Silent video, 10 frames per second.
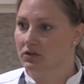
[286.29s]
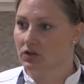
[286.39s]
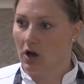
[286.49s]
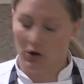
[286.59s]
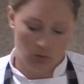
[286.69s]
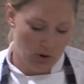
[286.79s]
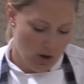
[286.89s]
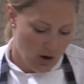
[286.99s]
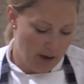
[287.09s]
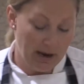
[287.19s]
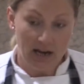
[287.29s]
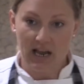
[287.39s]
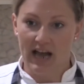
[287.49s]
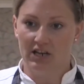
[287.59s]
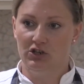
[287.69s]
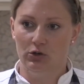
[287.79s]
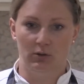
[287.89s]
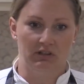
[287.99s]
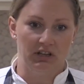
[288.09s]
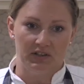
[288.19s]
So I'm going to kind of
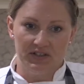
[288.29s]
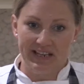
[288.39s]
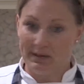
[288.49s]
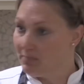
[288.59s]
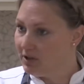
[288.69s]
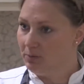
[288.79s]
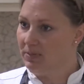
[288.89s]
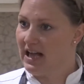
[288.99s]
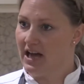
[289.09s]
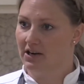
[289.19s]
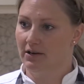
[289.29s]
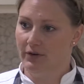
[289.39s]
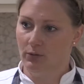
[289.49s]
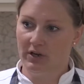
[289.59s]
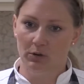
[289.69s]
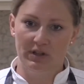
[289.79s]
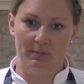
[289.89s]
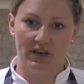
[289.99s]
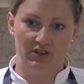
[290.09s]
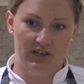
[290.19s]
do a little sample platter, if you will, with a
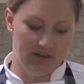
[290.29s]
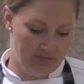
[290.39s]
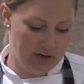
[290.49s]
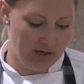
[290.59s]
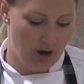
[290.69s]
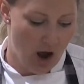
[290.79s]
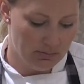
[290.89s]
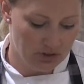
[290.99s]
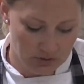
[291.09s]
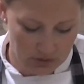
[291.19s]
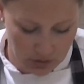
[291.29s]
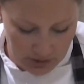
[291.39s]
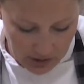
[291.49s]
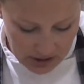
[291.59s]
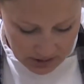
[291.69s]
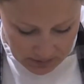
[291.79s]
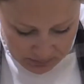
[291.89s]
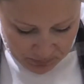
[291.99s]
bunch of different options going on.